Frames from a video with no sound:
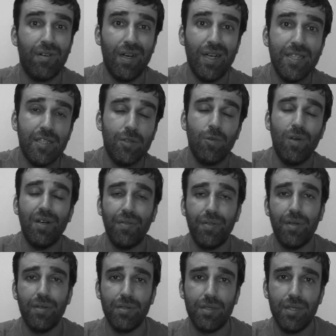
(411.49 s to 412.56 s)
releasing one of
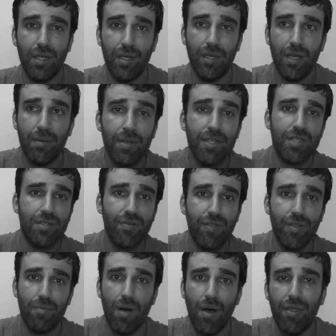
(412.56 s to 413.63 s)
those uh, images of
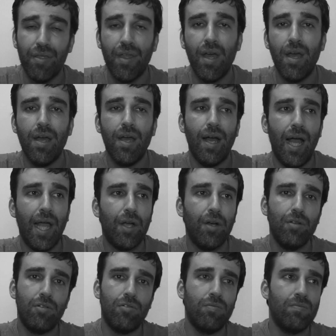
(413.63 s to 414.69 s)
the month, I
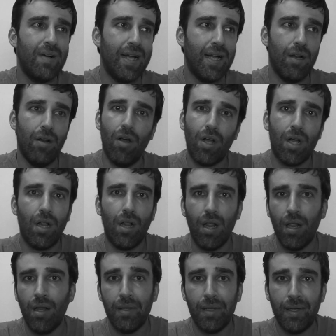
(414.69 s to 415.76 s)
go to my
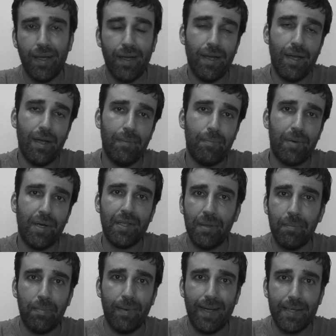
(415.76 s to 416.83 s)
local uh,
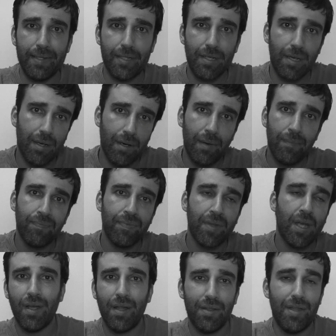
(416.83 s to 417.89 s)
printing place here.
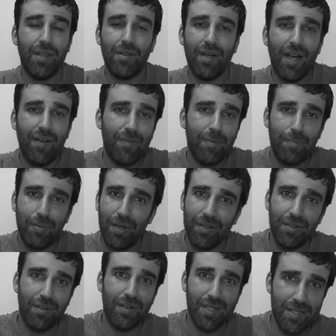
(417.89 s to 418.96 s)
They don't have a
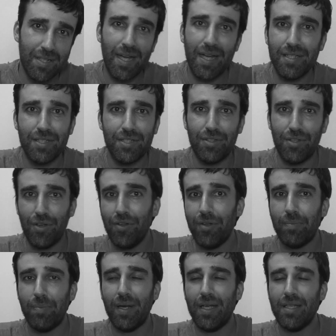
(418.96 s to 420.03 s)
printer as nice as the
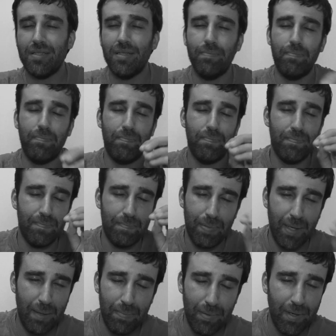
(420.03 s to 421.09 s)
other place, the
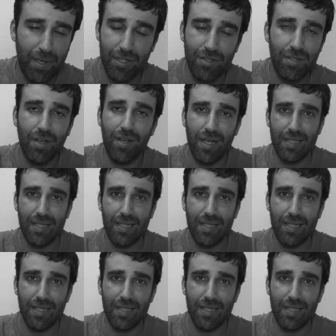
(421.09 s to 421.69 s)
paper is not